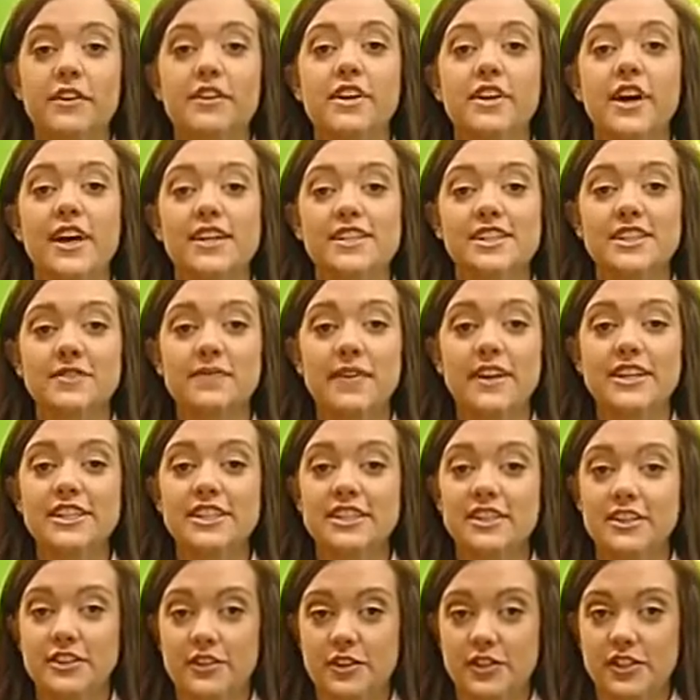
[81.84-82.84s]
customized
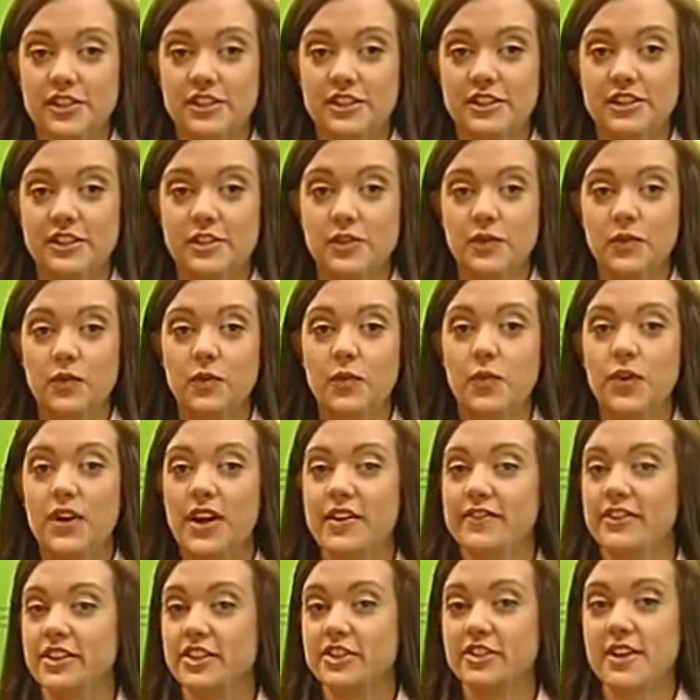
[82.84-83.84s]
solutions,
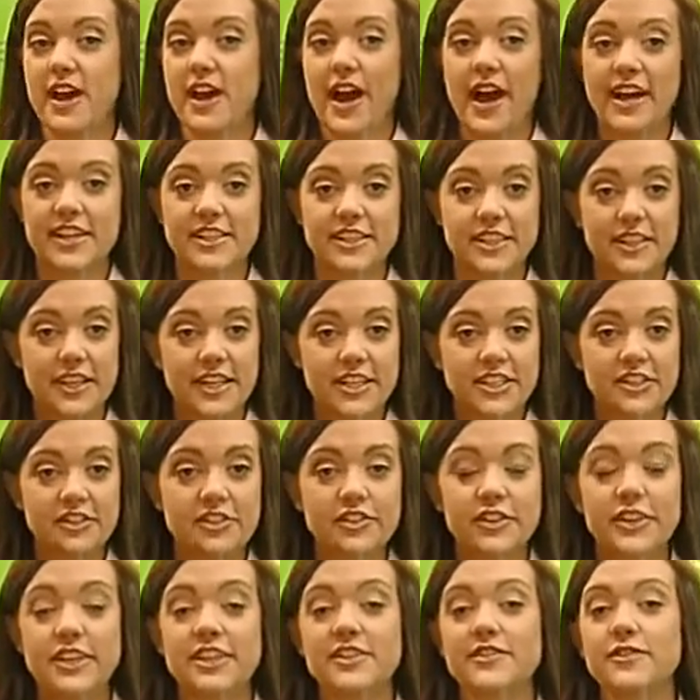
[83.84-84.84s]
whatever isolation
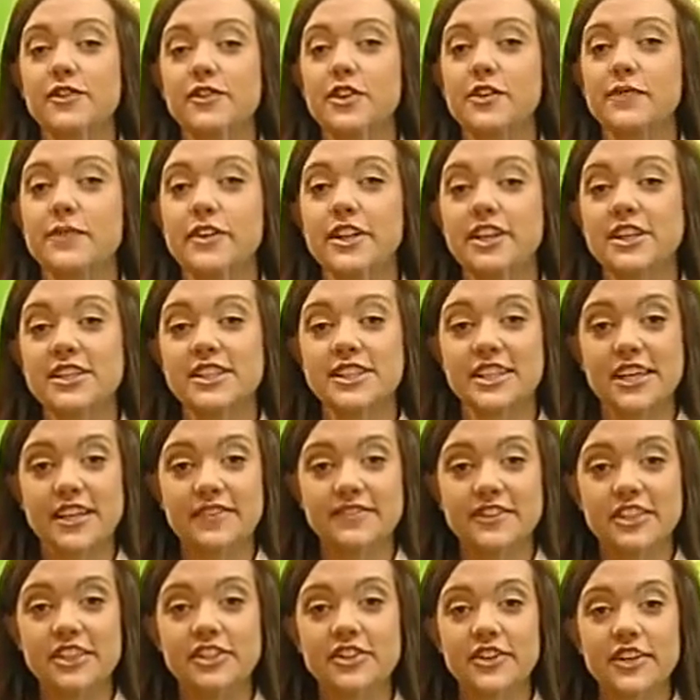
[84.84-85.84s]
transformer,
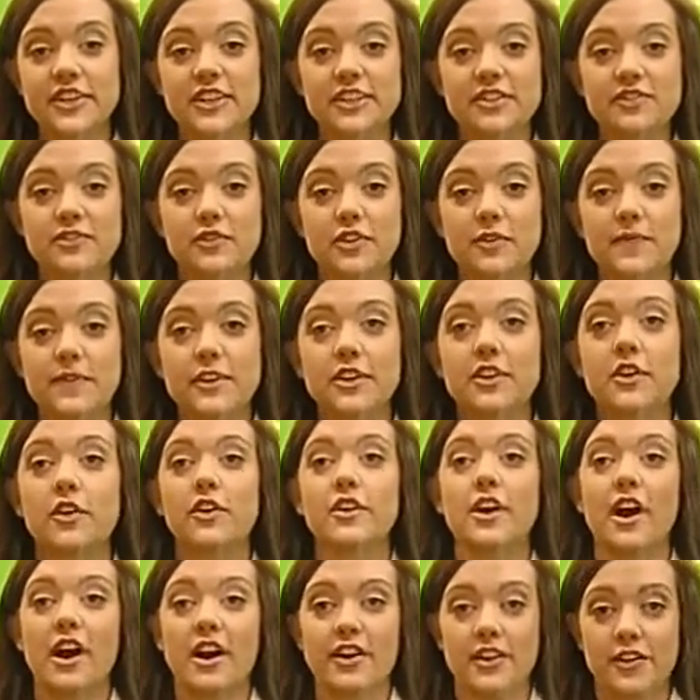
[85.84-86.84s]
safety transformer,
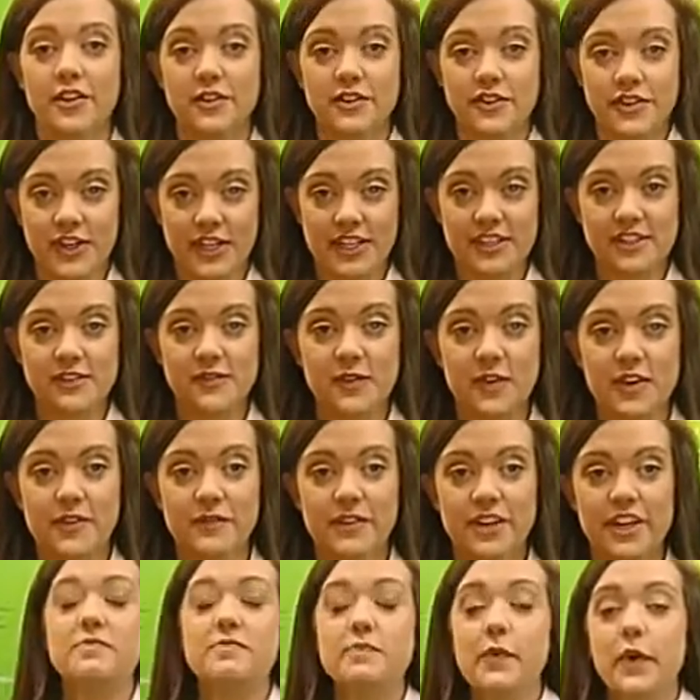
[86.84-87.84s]
or auto
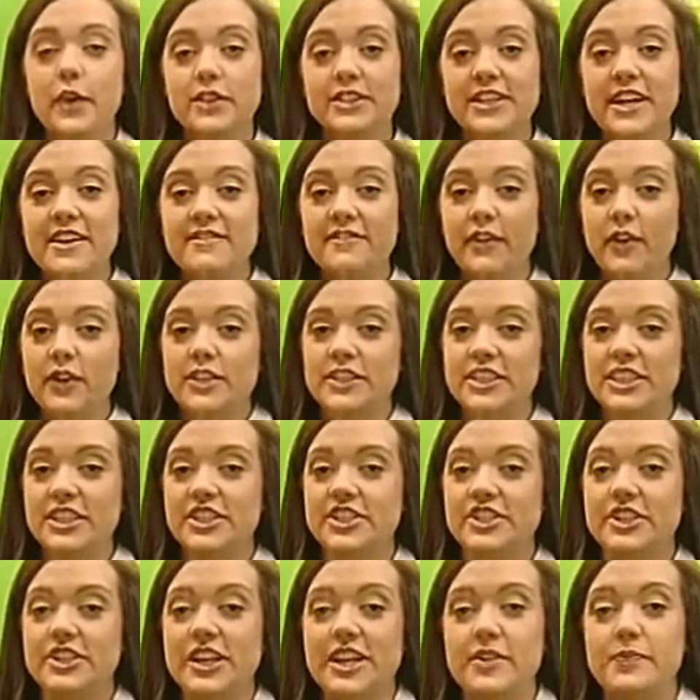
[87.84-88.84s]
transformer.
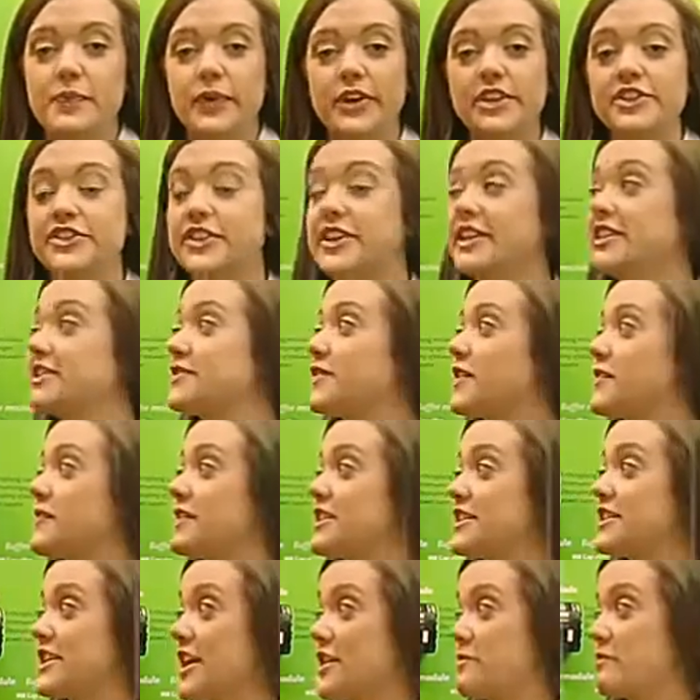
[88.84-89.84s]
Multi-voltage input
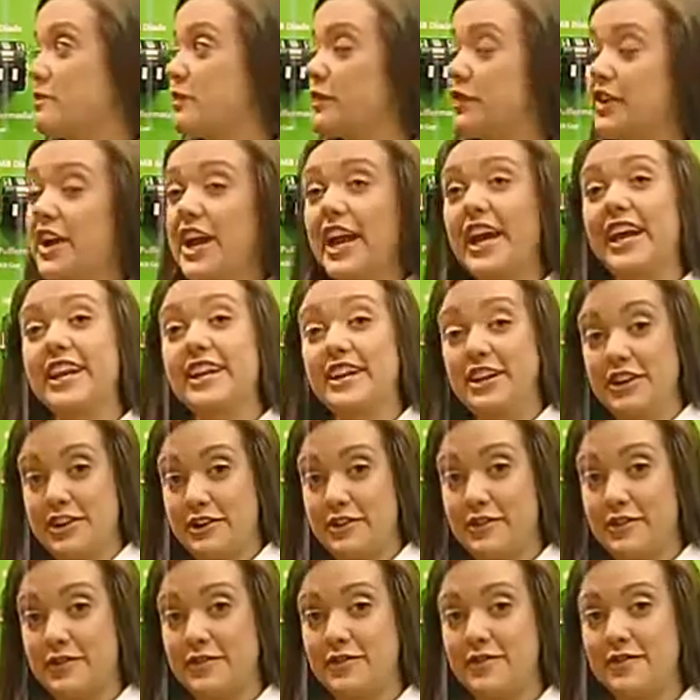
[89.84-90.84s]
transformers are brand
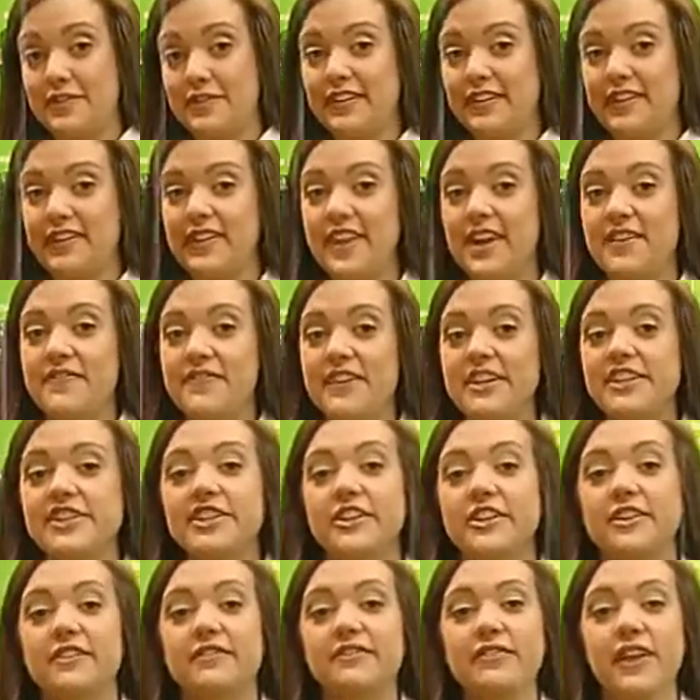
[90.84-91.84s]
new. They
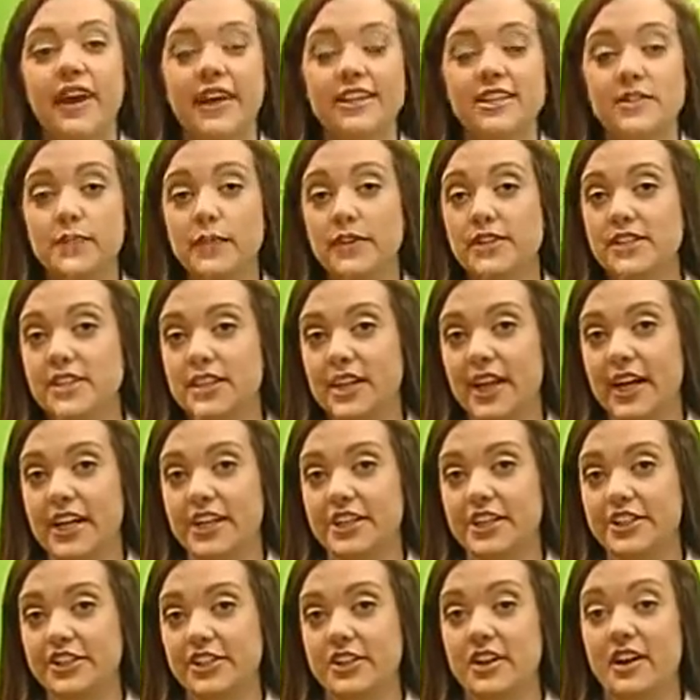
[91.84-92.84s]
feature a flexible
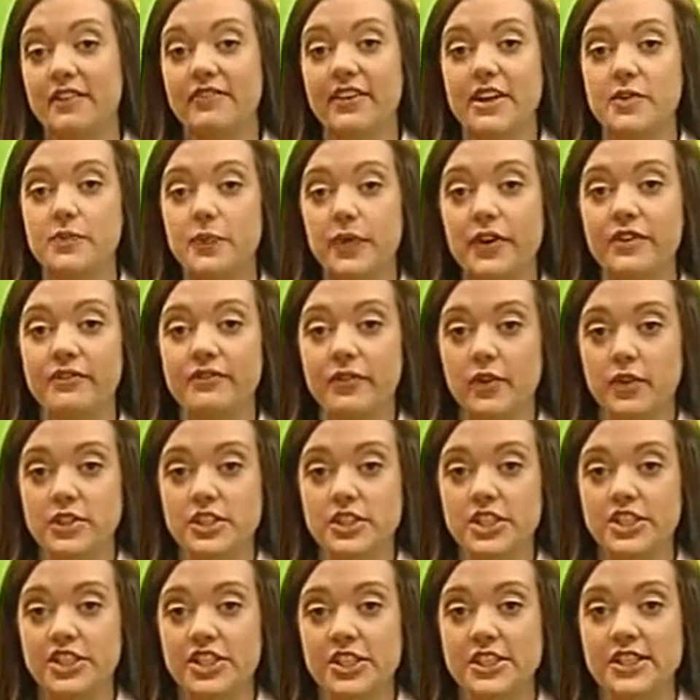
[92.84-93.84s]
selection of input
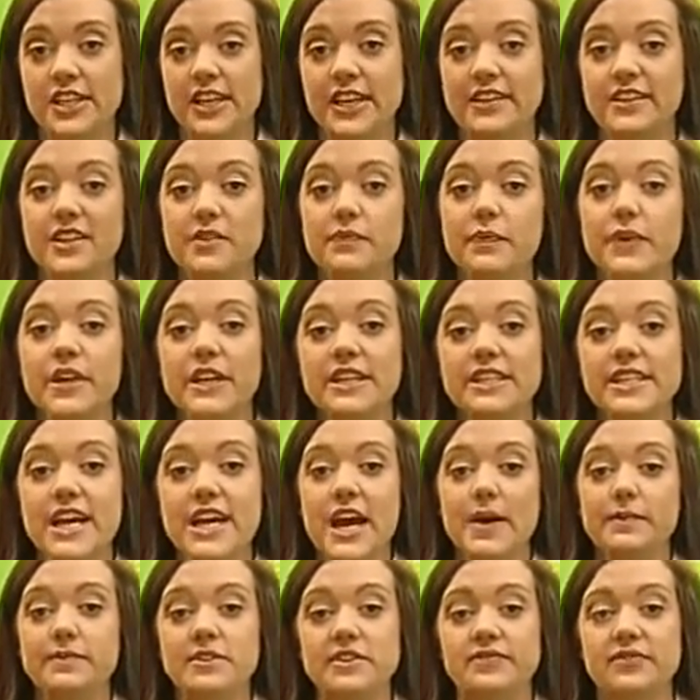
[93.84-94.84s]
voltages and can be
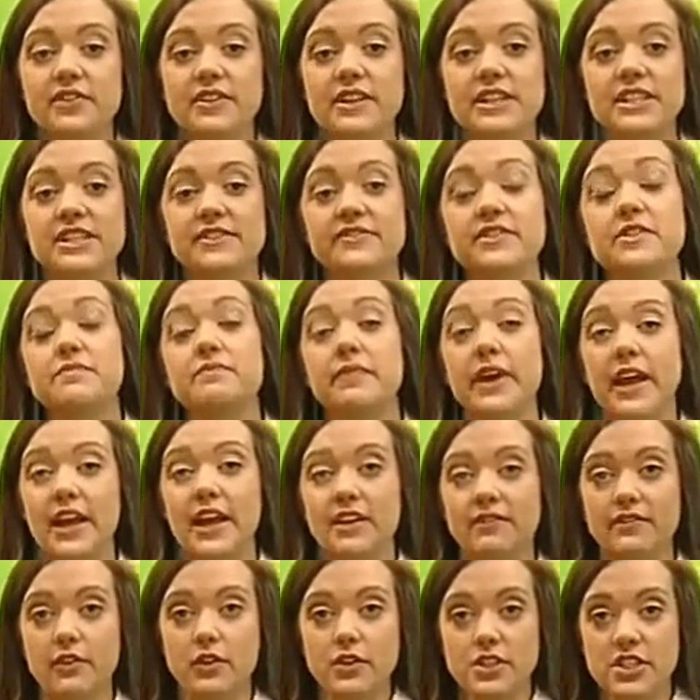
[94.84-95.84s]
adapted for the different
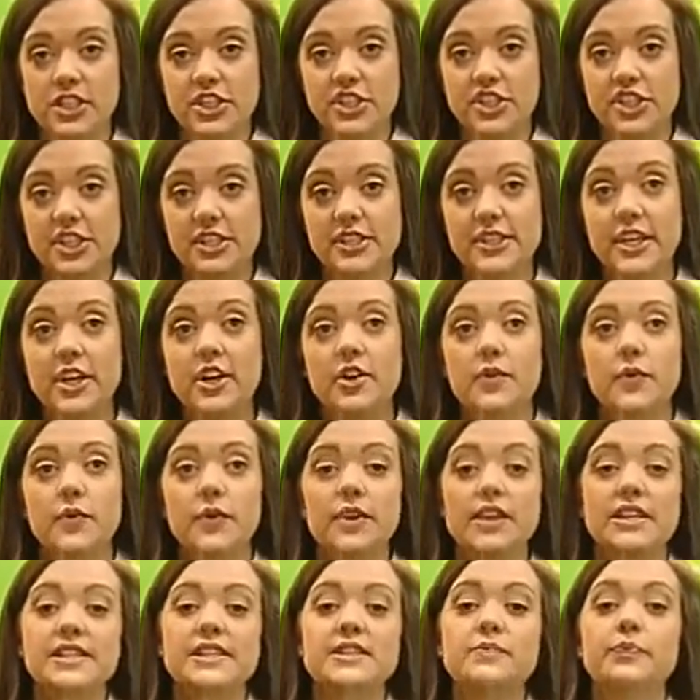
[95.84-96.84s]
main voltages
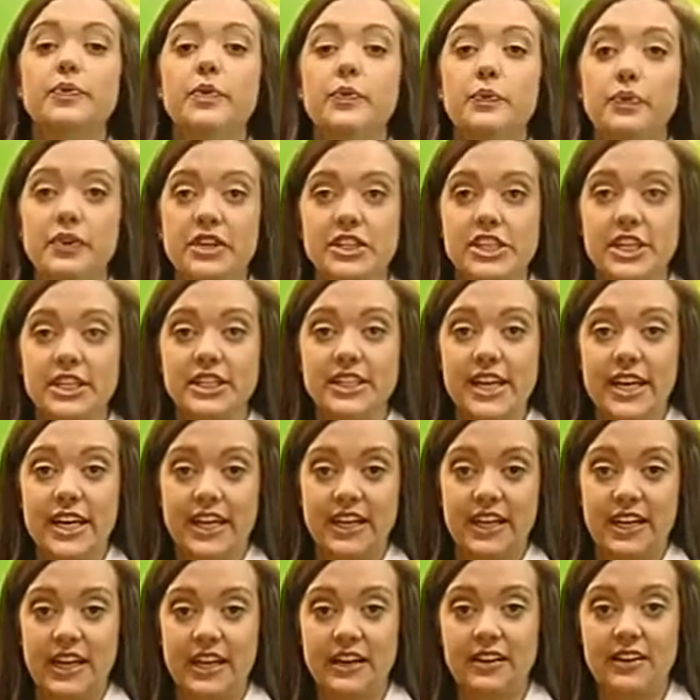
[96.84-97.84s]
with a simple bridging
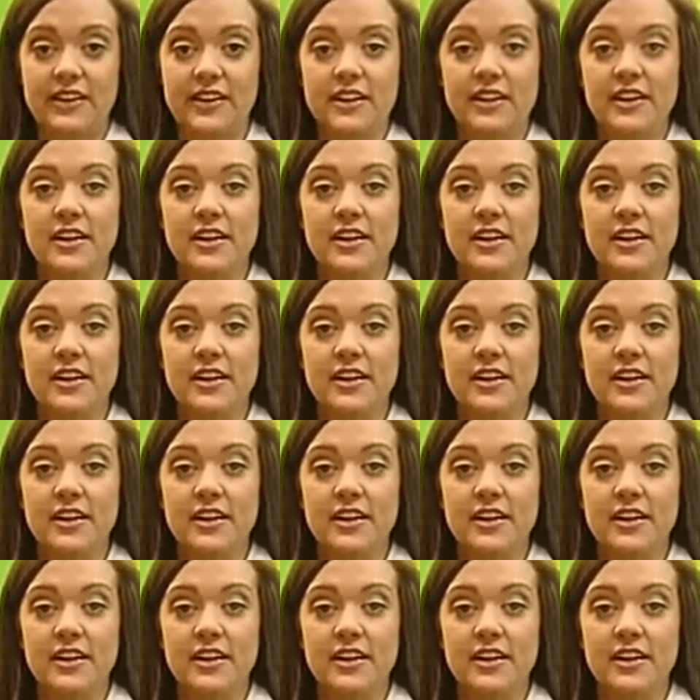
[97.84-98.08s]
technique.